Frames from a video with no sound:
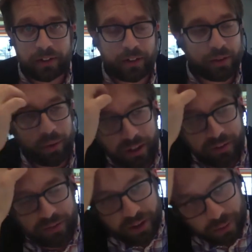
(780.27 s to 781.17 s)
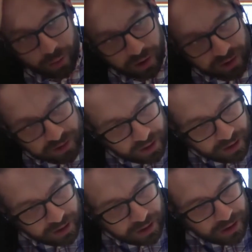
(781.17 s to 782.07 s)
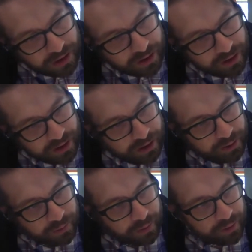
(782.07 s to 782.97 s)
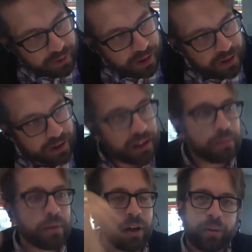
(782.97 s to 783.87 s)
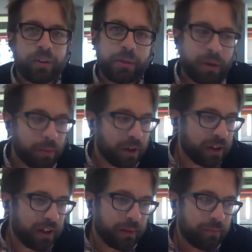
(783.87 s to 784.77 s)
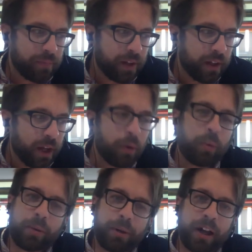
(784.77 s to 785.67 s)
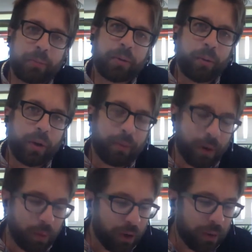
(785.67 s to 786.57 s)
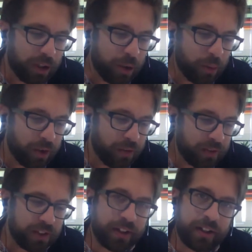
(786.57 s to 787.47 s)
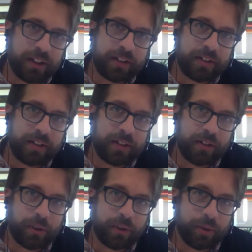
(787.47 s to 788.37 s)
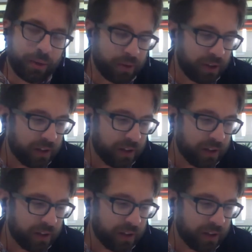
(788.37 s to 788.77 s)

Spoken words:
also what I found works in email, with email marketing. What about you? What have you seen that's worked really well?